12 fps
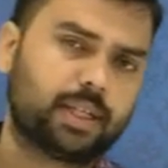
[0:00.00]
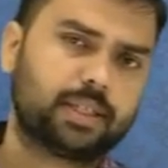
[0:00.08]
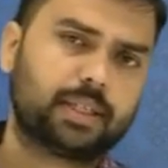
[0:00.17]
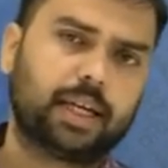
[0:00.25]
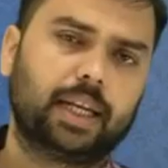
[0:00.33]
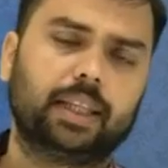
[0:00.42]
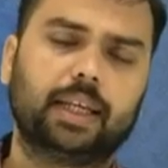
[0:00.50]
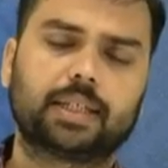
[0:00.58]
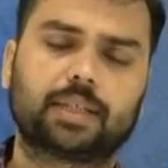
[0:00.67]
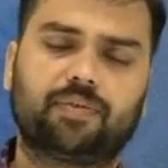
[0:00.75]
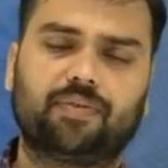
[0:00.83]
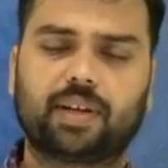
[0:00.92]
In this
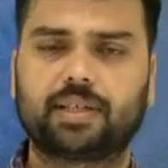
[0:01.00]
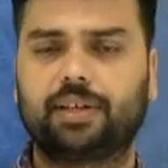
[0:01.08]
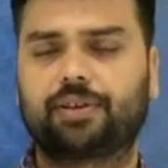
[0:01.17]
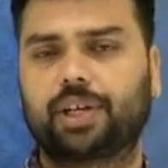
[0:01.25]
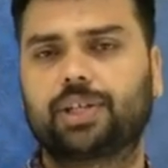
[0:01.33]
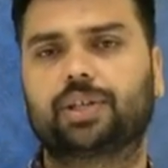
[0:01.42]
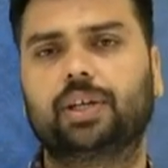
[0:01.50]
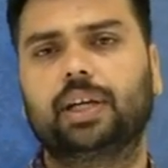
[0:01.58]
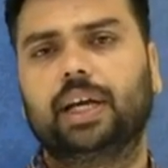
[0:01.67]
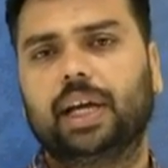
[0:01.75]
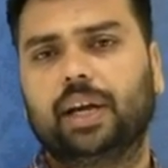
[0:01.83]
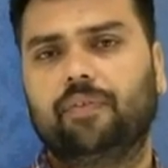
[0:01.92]
first iteration,
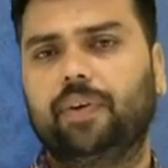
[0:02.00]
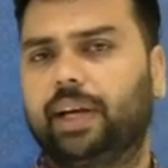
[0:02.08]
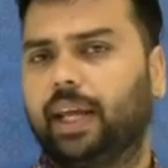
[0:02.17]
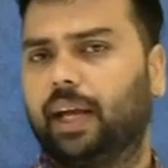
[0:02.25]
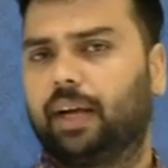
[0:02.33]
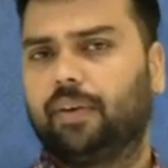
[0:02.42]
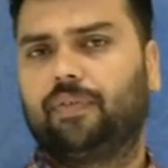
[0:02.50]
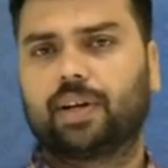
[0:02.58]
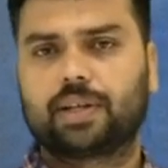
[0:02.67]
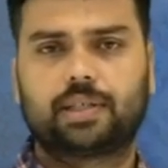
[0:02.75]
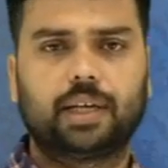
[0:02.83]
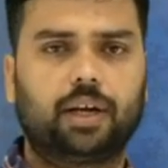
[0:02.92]
we take a first
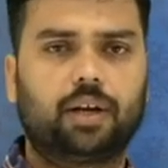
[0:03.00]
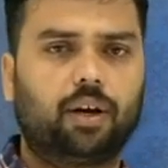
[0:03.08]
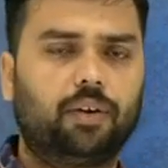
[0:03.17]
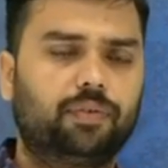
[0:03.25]
set of